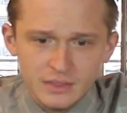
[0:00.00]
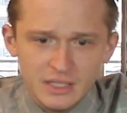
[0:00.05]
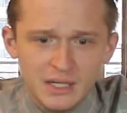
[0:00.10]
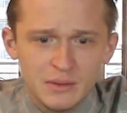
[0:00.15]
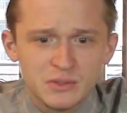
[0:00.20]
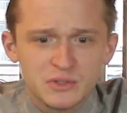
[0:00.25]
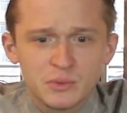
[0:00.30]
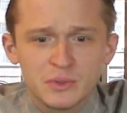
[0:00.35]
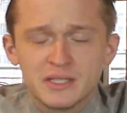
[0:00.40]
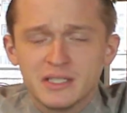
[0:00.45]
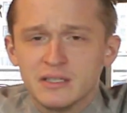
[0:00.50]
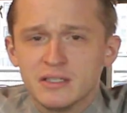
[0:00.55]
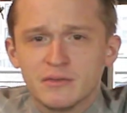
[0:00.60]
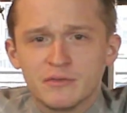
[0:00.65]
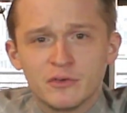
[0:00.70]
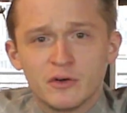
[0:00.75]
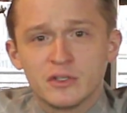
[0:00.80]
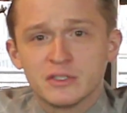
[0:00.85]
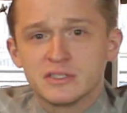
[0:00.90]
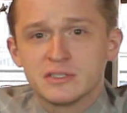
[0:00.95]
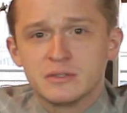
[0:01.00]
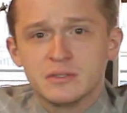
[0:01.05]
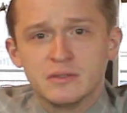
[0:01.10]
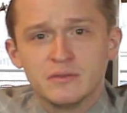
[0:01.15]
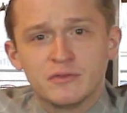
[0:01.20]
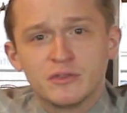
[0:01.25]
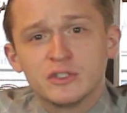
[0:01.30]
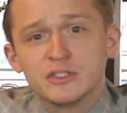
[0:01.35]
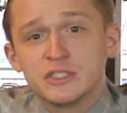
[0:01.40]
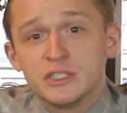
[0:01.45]
it was within the
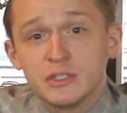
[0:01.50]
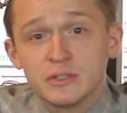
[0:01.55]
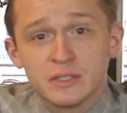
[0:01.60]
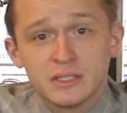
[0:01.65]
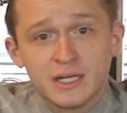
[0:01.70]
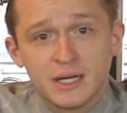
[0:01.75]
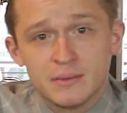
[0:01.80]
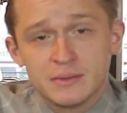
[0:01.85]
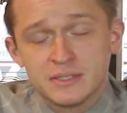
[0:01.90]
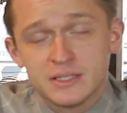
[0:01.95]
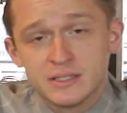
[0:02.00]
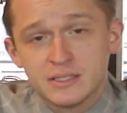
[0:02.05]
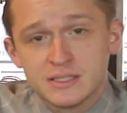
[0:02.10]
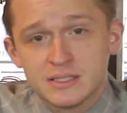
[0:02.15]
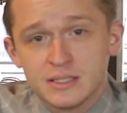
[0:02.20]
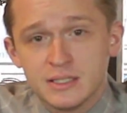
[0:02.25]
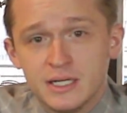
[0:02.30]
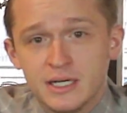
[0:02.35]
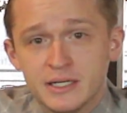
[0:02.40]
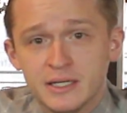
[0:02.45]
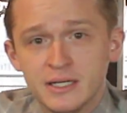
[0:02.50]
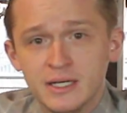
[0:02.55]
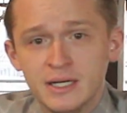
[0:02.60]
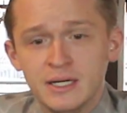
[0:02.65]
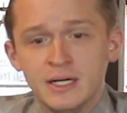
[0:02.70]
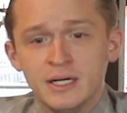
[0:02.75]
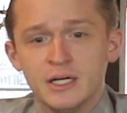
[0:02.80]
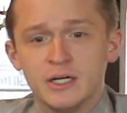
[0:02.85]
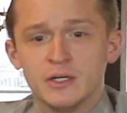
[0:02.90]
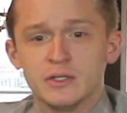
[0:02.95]
first year that I was in the salon.
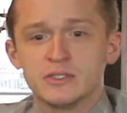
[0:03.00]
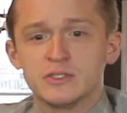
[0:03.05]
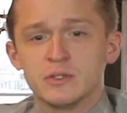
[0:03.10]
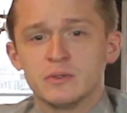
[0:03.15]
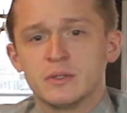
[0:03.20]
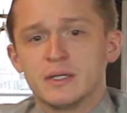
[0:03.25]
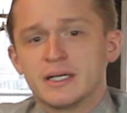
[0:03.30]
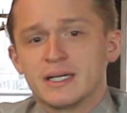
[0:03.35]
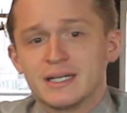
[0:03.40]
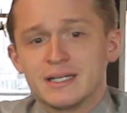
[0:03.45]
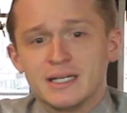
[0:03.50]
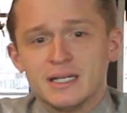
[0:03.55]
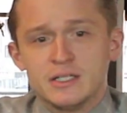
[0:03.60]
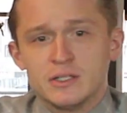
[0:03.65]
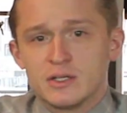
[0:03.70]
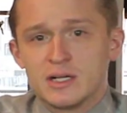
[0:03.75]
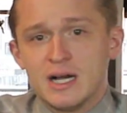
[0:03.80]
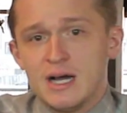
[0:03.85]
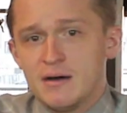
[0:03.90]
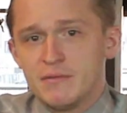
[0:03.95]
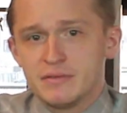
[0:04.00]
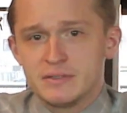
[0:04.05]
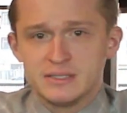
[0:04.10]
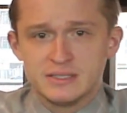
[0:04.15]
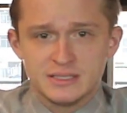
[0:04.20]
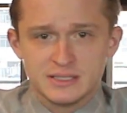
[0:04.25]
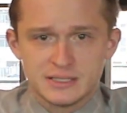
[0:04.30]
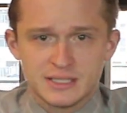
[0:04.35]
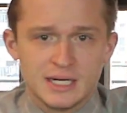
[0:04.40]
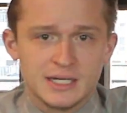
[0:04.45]
You know, so like again, your
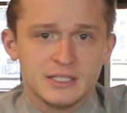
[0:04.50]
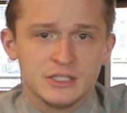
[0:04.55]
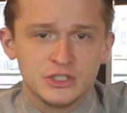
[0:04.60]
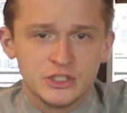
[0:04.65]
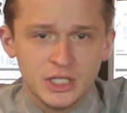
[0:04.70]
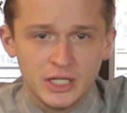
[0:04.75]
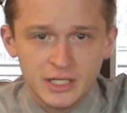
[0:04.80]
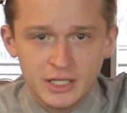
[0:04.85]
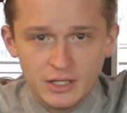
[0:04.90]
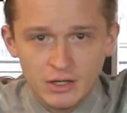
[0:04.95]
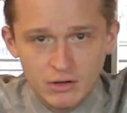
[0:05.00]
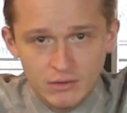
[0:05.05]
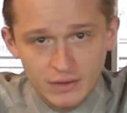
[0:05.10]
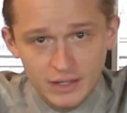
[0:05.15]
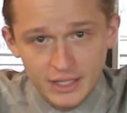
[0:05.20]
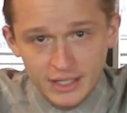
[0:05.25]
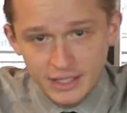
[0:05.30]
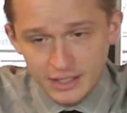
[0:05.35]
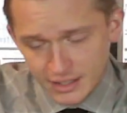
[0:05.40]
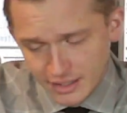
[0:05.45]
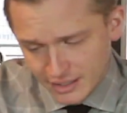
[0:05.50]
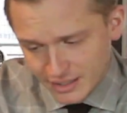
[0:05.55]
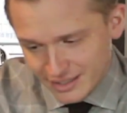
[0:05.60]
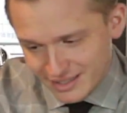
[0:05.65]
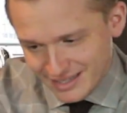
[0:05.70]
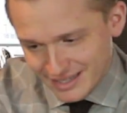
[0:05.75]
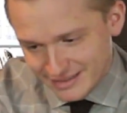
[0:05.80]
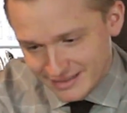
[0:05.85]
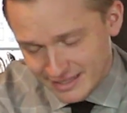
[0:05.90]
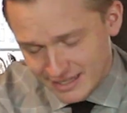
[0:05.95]
confidence is kind of shaky already,
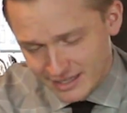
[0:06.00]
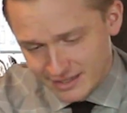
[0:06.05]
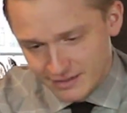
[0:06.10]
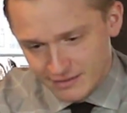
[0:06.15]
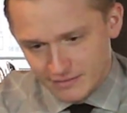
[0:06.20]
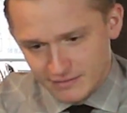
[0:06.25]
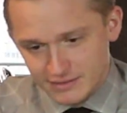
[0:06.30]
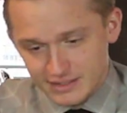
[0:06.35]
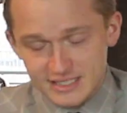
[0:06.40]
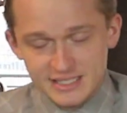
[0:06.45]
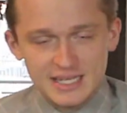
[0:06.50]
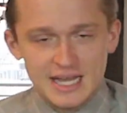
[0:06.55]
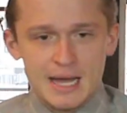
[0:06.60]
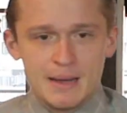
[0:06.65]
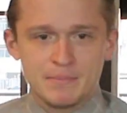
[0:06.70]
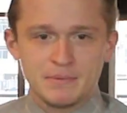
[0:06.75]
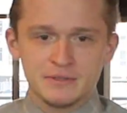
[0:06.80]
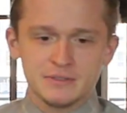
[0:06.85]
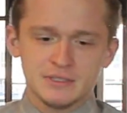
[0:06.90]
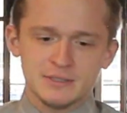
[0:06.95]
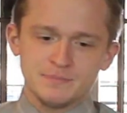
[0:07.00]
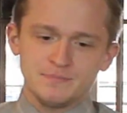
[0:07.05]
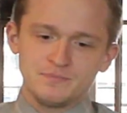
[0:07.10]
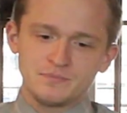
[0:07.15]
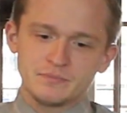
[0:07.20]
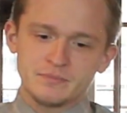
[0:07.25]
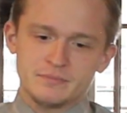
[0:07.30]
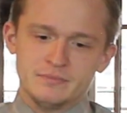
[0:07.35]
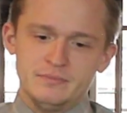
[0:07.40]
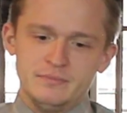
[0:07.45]
and then this happens.
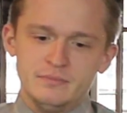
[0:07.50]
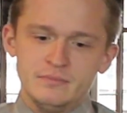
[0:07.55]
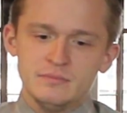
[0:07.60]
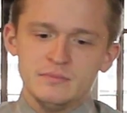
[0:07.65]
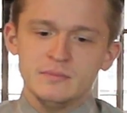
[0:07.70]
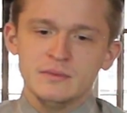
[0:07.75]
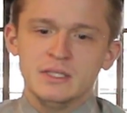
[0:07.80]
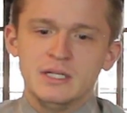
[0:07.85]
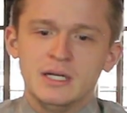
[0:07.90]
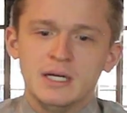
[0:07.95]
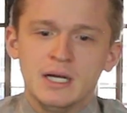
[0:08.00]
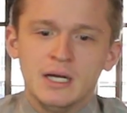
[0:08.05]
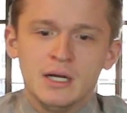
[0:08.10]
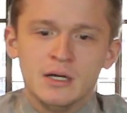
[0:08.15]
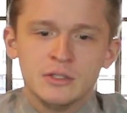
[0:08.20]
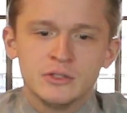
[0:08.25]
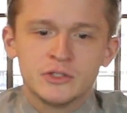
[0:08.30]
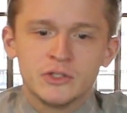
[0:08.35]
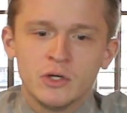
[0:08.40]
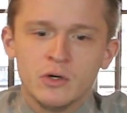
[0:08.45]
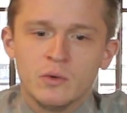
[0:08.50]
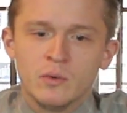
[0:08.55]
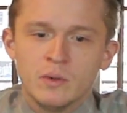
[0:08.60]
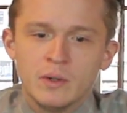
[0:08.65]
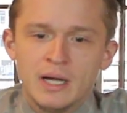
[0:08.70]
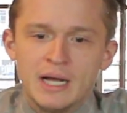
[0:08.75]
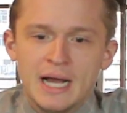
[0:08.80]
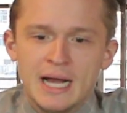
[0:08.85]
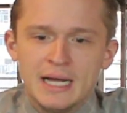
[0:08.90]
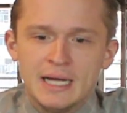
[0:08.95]
So
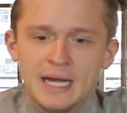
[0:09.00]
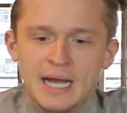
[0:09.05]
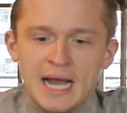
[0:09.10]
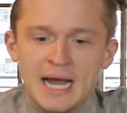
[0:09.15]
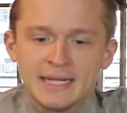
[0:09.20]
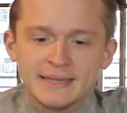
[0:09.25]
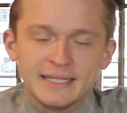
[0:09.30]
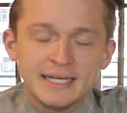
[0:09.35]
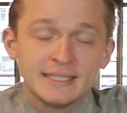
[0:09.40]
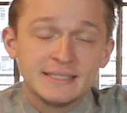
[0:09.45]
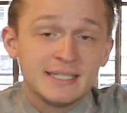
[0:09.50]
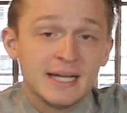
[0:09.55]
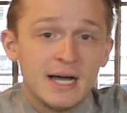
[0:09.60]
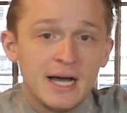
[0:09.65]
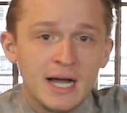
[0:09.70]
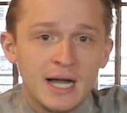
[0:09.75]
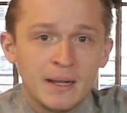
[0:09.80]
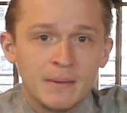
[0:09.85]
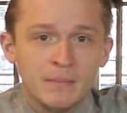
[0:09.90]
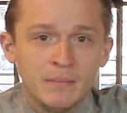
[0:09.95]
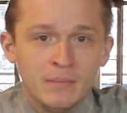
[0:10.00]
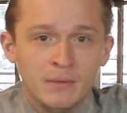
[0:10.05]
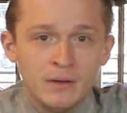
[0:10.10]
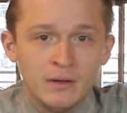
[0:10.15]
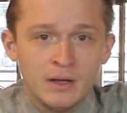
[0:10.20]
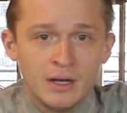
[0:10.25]
at that time,